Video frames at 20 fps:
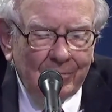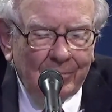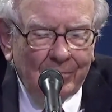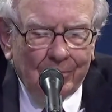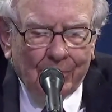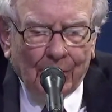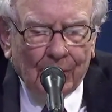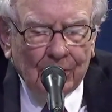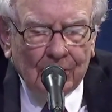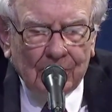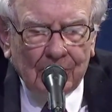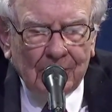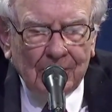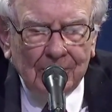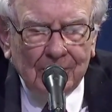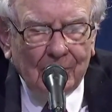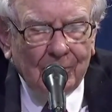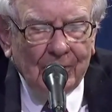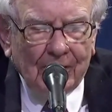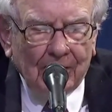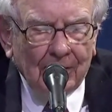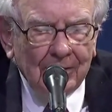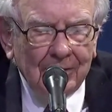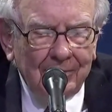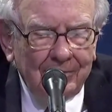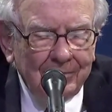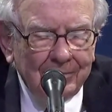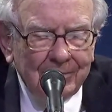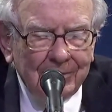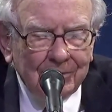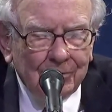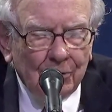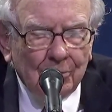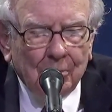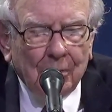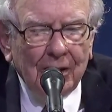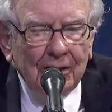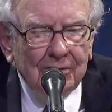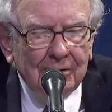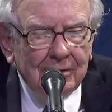Berkshire is a very
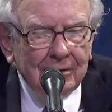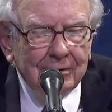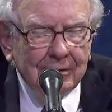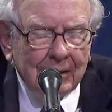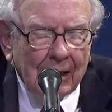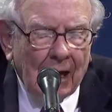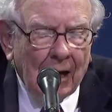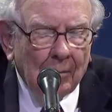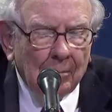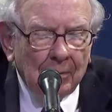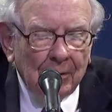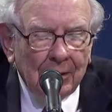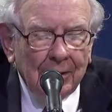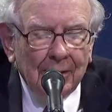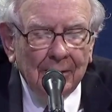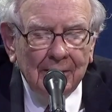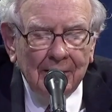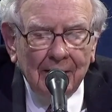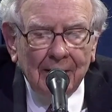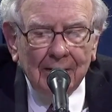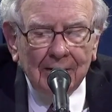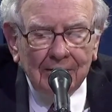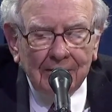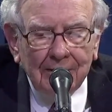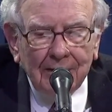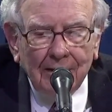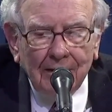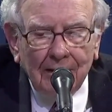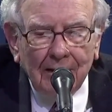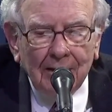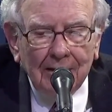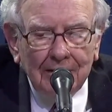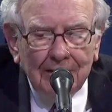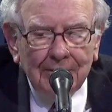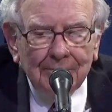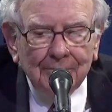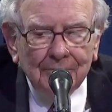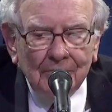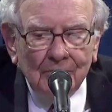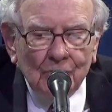good place to stop. And
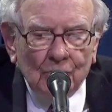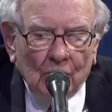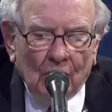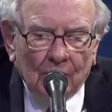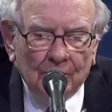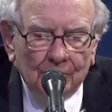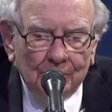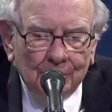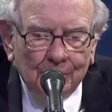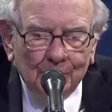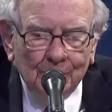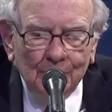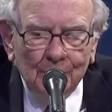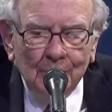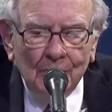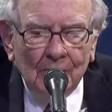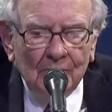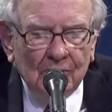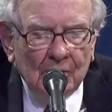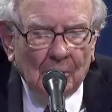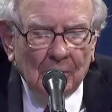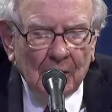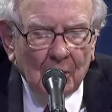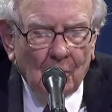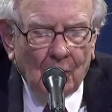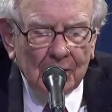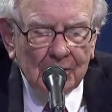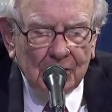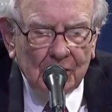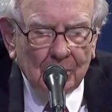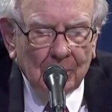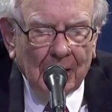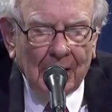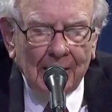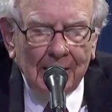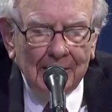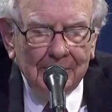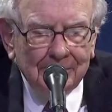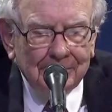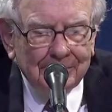so somebody wants to
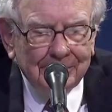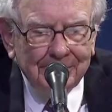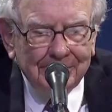buy,